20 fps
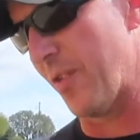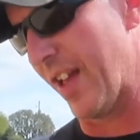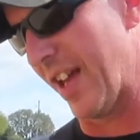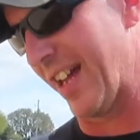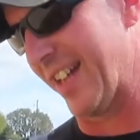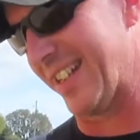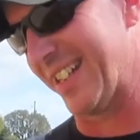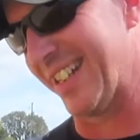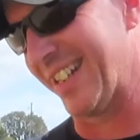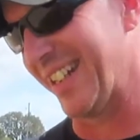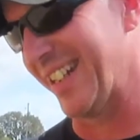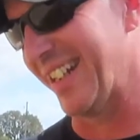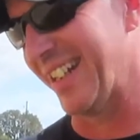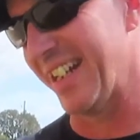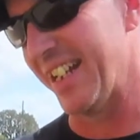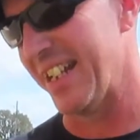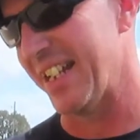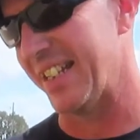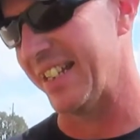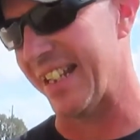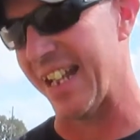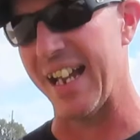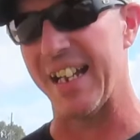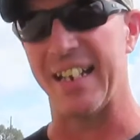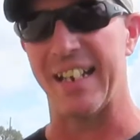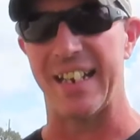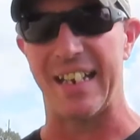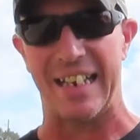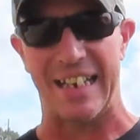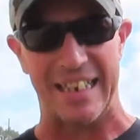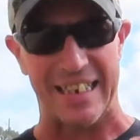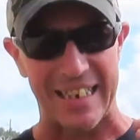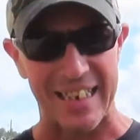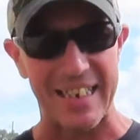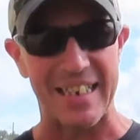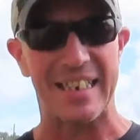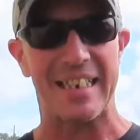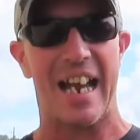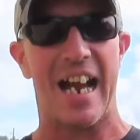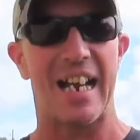that it
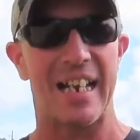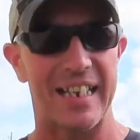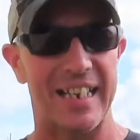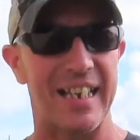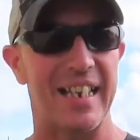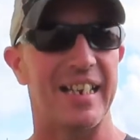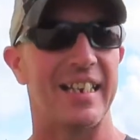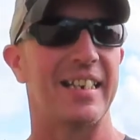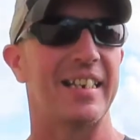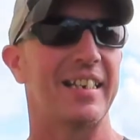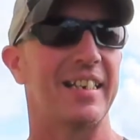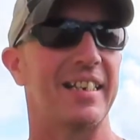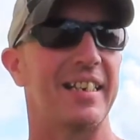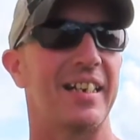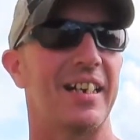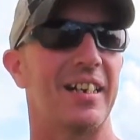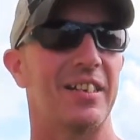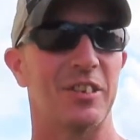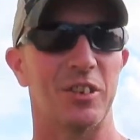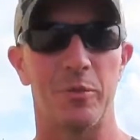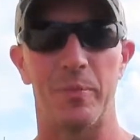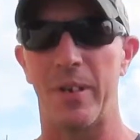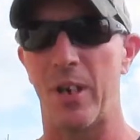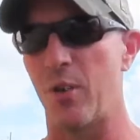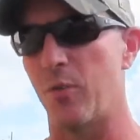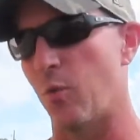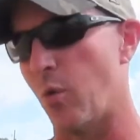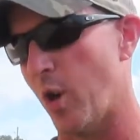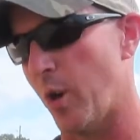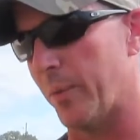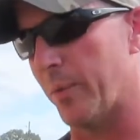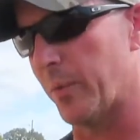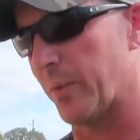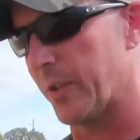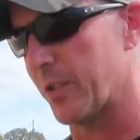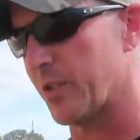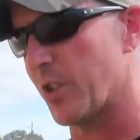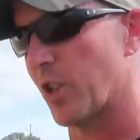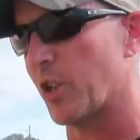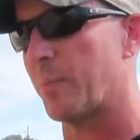does kind of get a little bit overwhelming
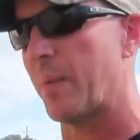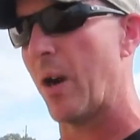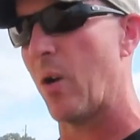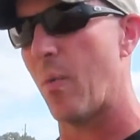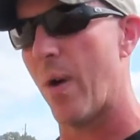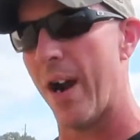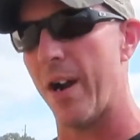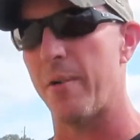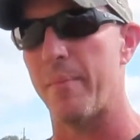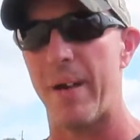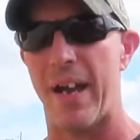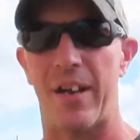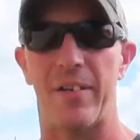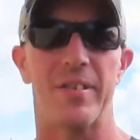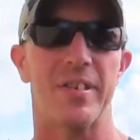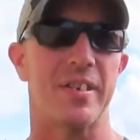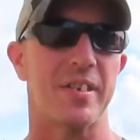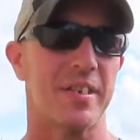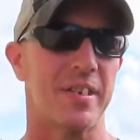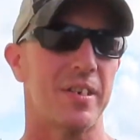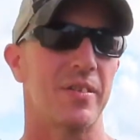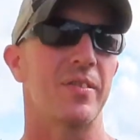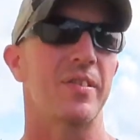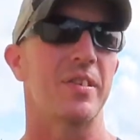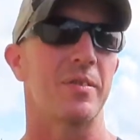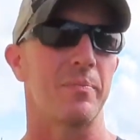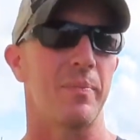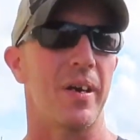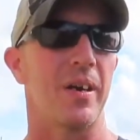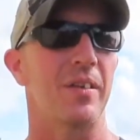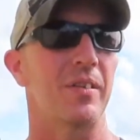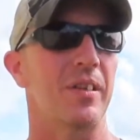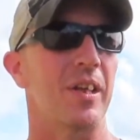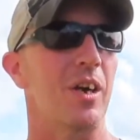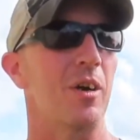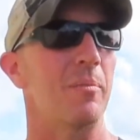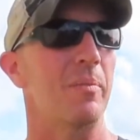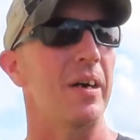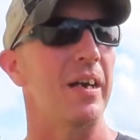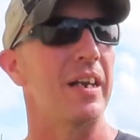when you're talking about wiring batteries in series and
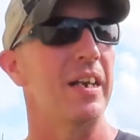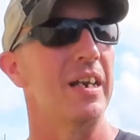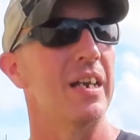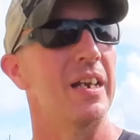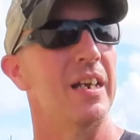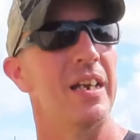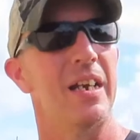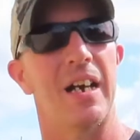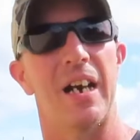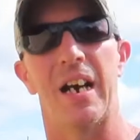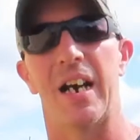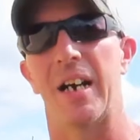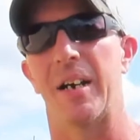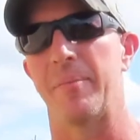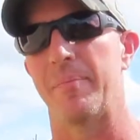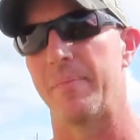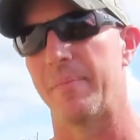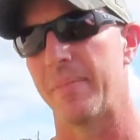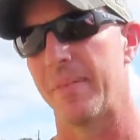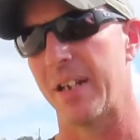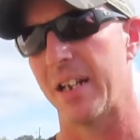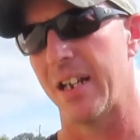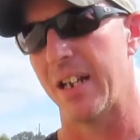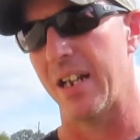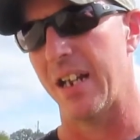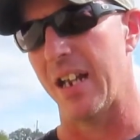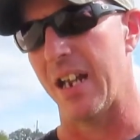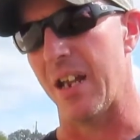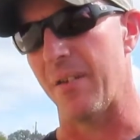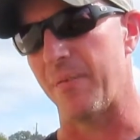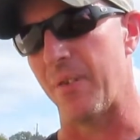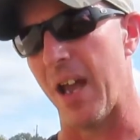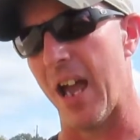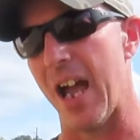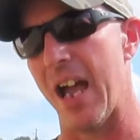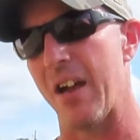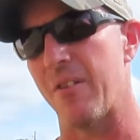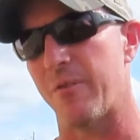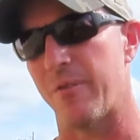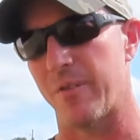parallel, but if you
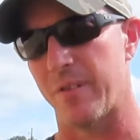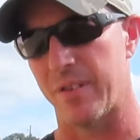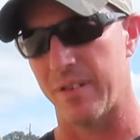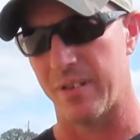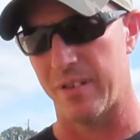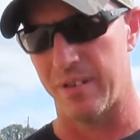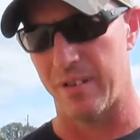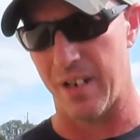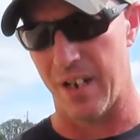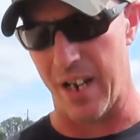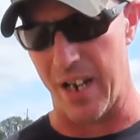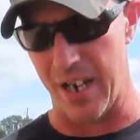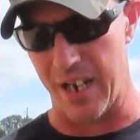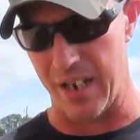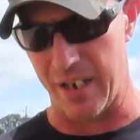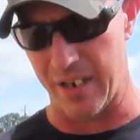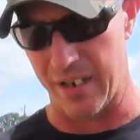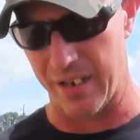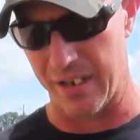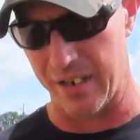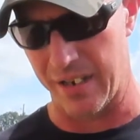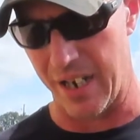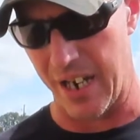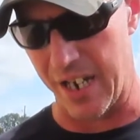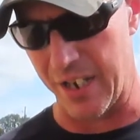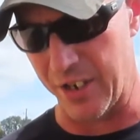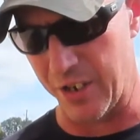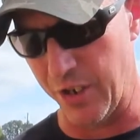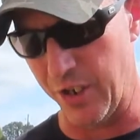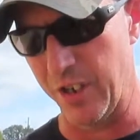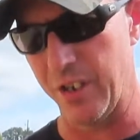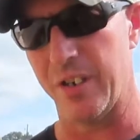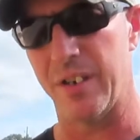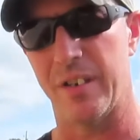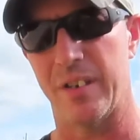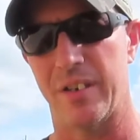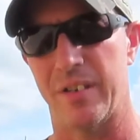have a good